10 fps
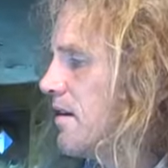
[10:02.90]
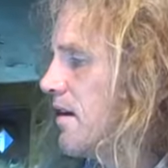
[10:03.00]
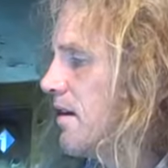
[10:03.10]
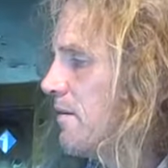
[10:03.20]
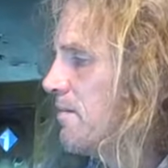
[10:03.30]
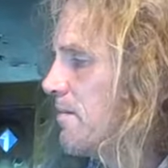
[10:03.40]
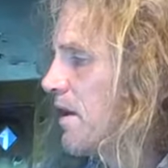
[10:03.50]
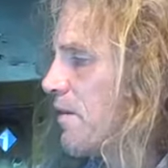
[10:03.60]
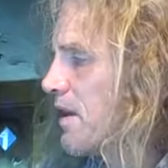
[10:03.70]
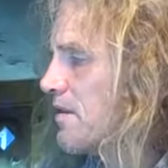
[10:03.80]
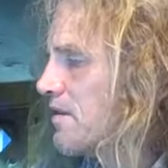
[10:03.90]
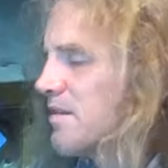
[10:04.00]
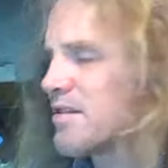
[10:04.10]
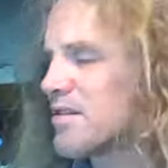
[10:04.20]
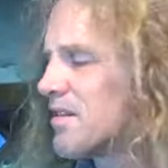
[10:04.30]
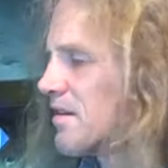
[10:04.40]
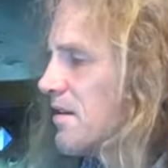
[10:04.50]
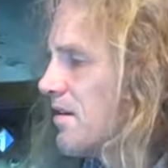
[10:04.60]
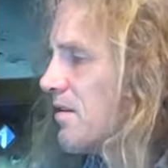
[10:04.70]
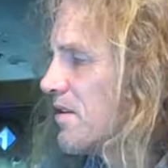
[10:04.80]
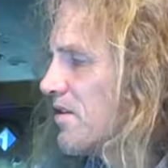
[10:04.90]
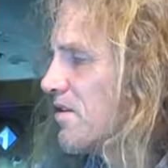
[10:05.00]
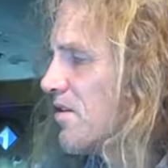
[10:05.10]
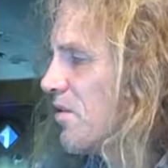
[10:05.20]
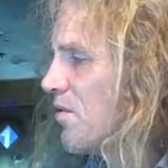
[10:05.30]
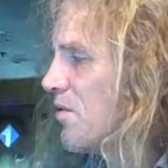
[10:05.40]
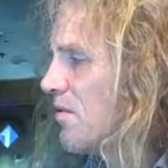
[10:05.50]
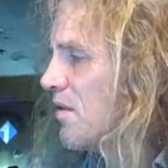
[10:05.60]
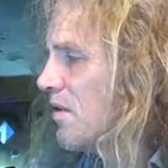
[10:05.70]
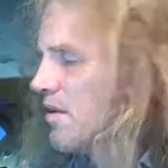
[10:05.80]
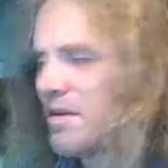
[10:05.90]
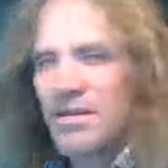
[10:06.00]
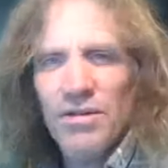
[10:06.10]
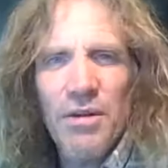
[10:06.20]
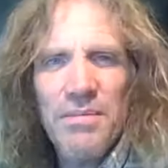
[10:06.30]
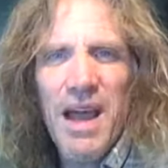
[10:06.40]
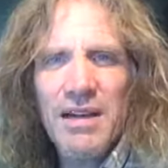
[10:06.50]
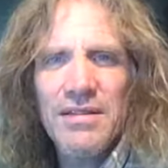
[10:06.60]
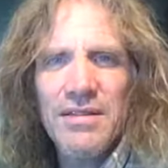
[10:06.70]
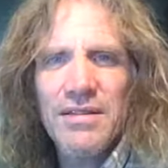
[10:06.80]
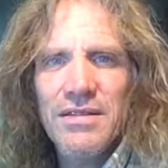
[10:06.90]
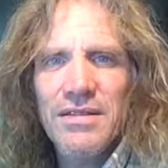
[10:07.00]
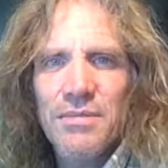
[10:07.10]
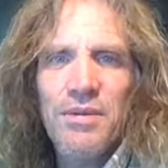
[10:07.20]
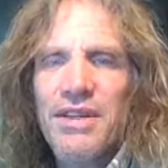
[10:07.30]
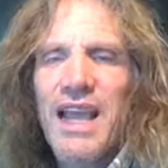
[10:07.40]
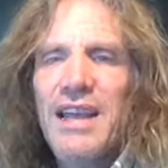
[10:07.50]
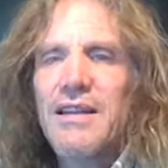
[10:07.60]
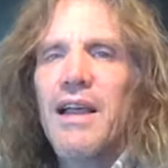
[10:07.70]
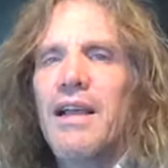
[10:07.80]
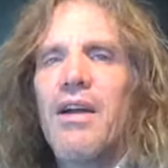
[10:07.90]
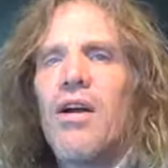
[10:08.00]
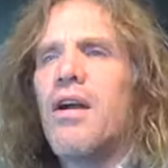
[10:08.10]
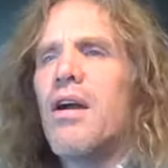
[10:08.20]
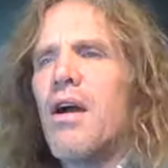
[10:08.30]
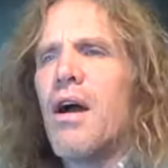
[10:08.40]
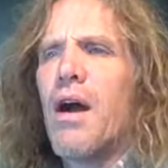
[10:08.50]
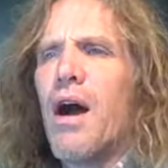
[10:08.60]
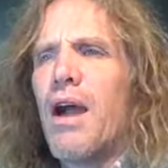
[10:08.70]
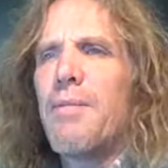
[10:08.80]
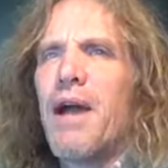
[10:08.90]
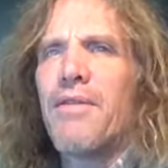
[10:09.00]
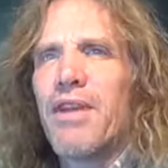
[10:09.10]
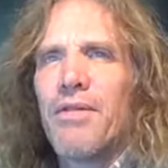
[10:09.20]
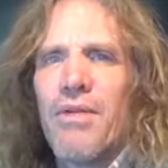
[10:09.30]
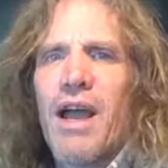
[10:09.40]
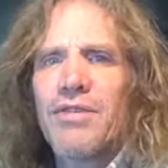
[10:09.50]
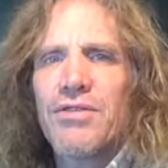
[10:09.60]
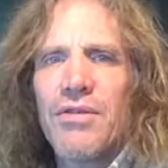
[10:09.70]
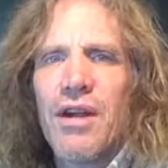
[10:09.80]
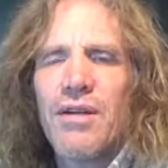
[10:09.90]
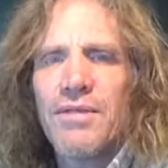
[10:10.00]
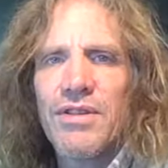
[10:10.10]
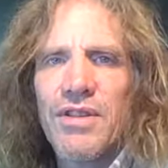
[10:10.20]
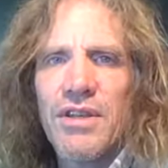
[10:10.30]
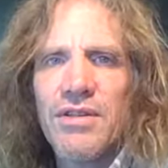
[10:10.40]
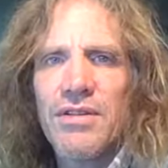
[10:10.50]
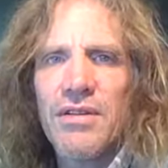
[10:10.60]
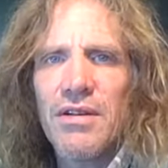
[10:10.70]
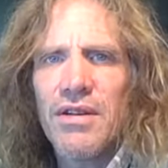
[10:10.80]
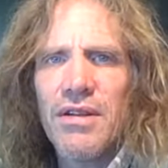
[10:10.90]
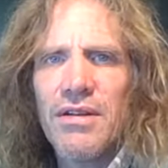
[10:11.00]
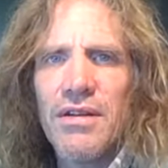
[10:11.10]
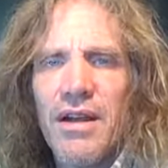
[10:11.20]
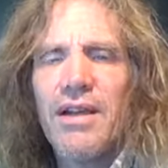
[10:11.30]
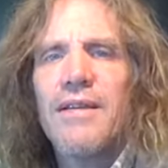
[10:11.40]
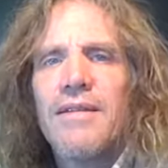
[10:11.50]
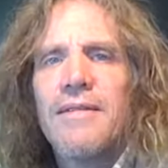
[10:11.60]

um, but anyway, it's just such a, you know, it's just so, so obnoxious to pretend like I'm having a rational conversation on the internet.